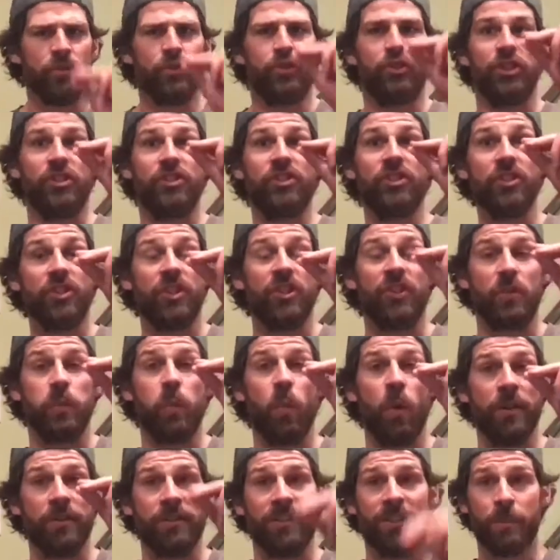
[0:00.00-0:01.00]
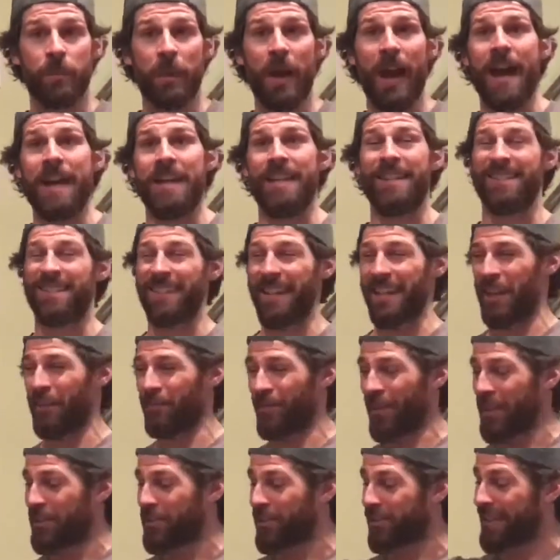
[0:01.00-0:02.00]
just at this one spot. It's like
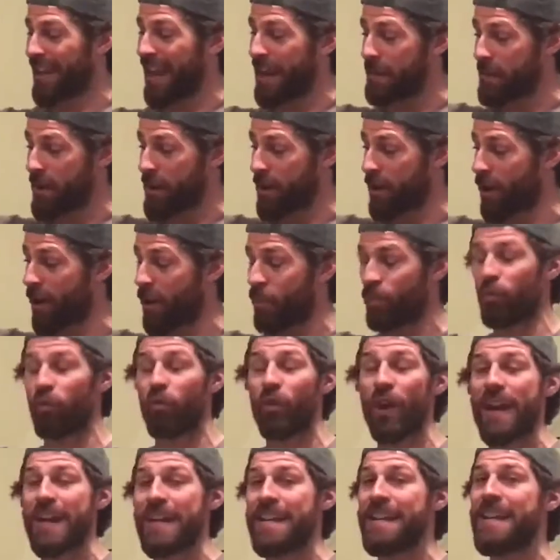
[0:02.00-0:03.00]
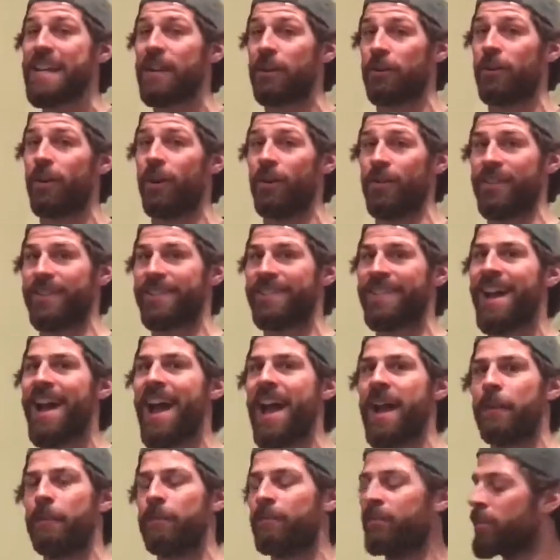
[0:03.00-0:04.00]
if I just had my arm right here all the
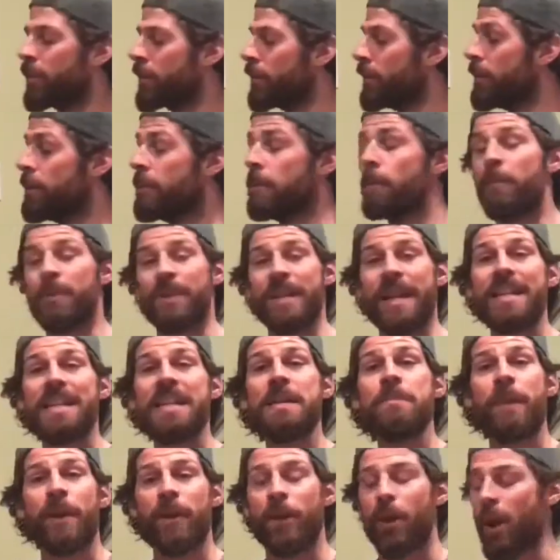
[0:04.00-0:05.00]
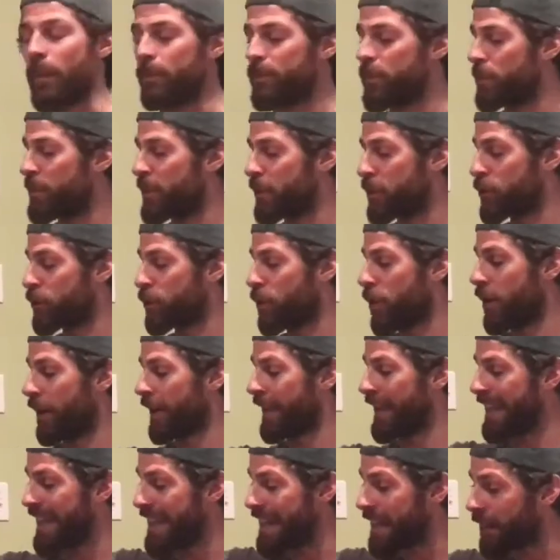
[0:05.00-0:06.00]
time. But I need my arm to be
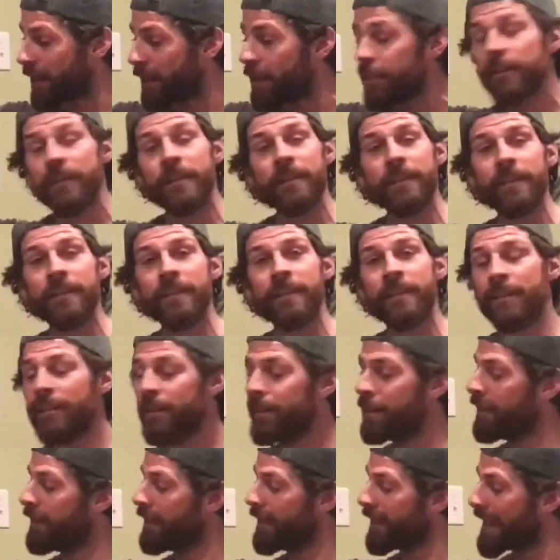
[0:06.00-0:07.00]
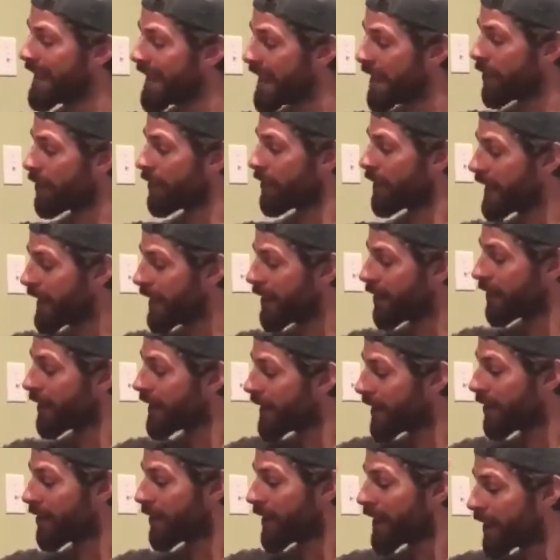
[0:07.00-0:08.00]
strong here, here, here,
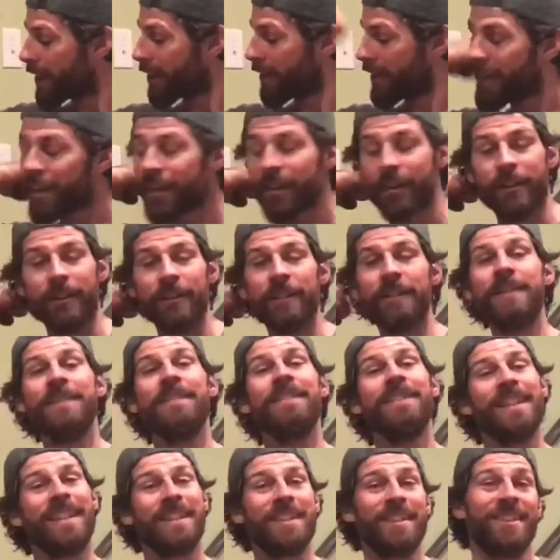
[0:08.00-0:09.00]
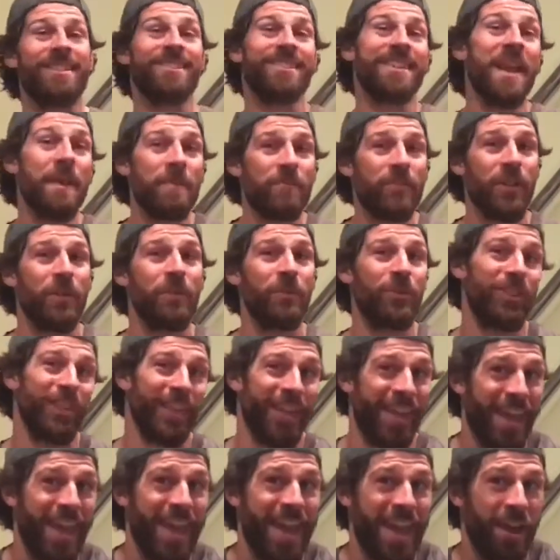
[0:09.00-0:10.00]
here, here, here, and the same thing with the
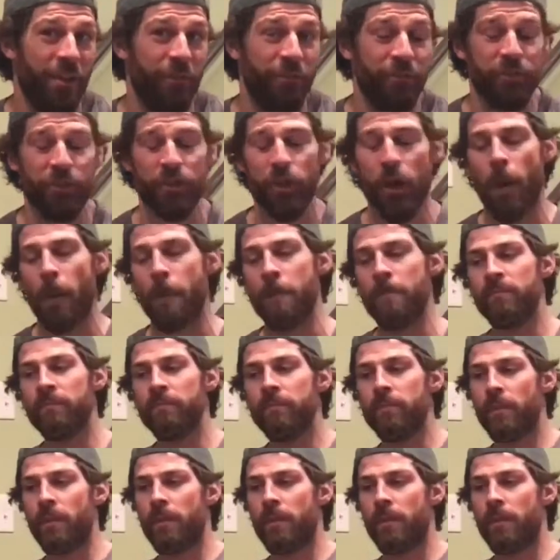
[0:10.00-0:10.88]
calf. So